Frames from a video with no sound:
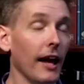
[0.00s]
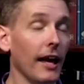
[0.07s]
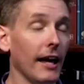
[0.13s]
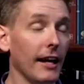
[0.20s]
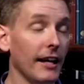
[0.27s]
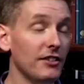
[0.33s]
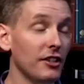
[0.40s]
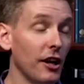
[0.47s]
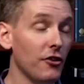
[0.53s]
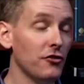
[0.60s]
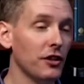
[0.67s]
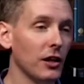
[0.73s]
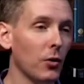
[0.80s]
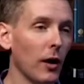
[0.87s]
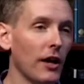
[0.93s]
And it's an
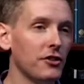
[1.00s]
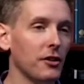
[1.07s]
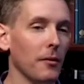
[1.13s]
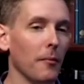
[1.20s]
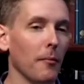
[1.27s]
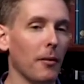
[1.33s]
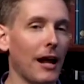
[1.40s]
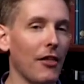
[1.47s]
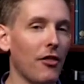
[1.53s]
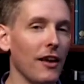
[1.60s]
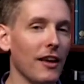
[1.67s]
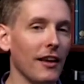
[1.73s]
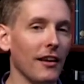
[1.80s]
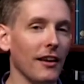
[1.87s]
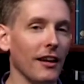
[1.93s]
interesting question, but I
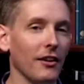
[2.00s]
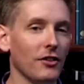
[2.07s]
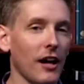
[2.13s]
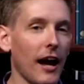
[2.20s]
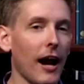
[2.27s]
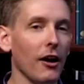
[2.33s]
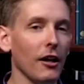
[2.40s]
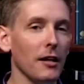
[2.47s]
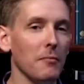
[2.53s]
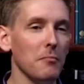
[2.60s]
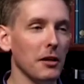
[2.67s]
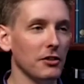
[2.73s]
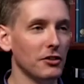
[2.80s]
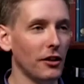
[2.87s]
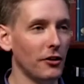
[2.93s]
think it entirely
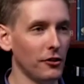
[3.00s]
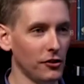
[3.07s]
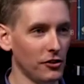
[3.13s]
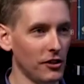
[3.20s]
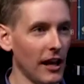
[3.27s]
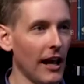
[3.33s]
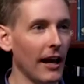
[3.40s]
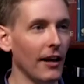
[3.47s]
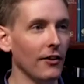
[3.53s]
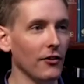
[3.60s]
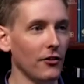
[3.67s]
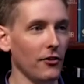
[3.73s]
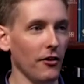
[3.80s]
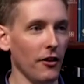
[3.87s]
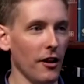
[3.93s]

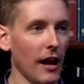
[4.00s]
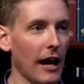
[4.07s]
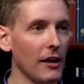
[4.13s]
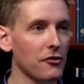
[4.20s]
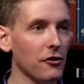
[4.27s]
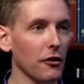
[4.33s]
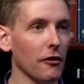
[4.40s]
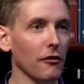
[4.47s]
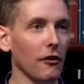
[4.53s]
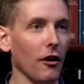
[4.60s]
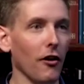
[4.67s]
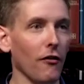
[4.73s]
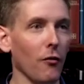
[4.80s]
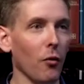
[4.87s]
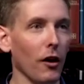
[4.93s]
misunderstands the nature
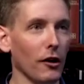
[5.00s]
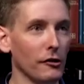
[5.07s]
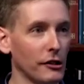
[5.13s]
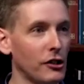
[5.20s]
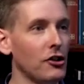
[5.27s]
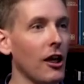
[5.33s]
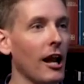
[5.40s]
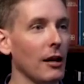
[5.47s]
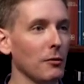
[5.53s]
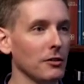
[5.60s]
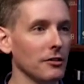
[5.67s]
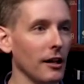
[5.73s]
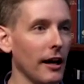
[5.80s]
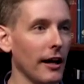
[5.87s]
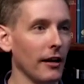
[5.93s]
of what Christianity
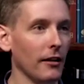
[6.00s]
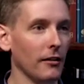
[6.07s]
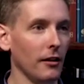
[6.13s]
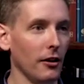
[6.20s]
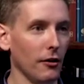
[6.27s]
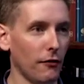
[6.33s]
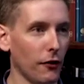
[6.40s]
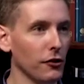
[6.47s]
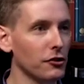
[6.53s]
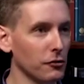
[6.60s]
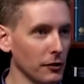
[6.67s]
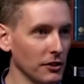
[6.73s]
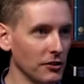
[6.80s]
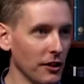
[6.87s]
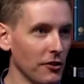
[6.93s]
was like in the first
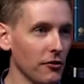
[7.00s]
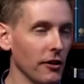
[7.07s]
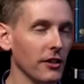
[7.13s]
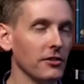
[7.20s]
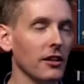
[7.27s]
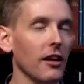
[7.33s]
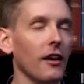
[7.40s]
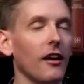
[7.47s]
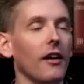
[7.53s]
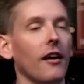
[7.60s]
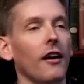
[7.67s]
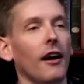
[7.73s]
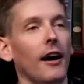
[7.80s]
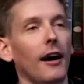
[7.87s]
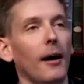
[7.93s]
3 centuries.
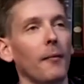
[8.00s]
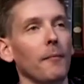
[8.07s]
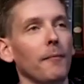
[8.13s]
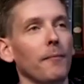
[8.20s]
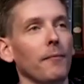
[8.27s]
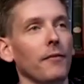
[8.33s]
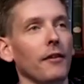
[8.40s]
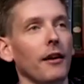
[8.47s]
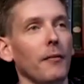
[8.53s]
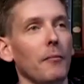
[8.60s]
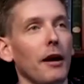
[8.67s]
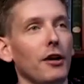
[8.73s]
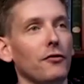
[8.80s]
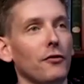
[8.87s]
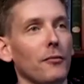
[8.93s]

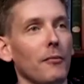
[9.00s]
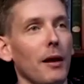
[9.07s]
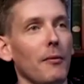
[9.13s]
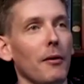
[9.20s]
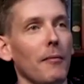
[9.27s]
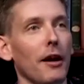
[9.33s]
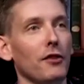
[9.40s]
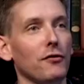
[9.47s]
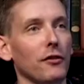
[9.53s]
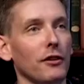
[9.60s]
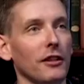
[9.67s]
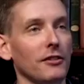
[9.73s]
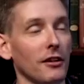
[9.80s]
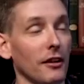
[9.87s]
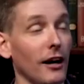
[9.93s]
Maybe it makes for a
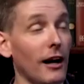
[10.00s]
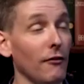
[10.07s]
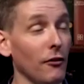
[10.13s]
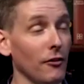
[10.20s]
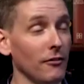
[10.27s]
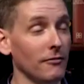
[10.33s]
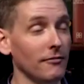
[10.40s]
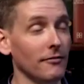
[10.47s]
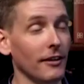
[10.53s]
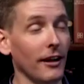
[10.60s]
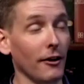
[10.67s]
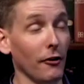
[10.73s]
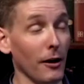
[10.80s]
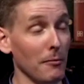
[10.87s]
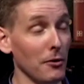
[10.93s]
decent novel
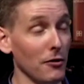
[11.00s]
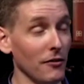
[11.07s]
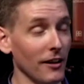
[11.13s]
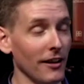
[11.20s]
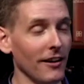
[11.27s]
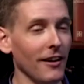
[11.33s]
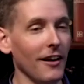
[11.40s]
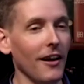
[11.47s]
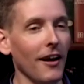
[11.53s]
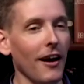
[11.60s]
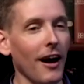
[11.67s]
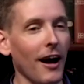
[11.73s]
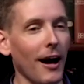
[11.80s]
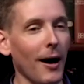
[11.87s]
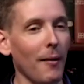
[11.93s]
and a great movie,
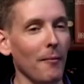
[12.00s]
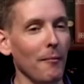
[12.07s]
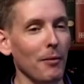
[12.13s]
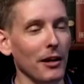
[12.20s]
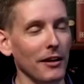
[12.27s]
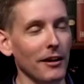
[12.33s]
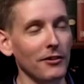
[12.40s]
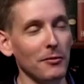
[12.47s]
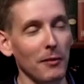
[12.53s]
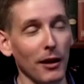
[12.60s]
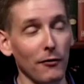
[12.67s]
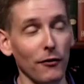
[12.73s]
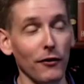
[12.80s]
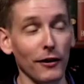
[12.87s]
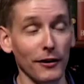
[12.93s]
but it doesn't
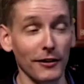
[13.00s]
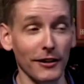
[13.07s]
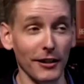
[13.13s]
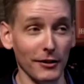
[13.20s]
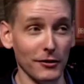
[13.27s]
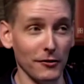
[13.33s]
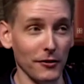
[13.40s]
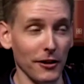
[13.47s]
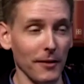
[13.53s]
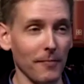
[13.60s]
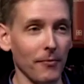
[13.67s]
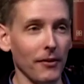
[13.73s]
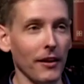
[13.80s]
make for very good history.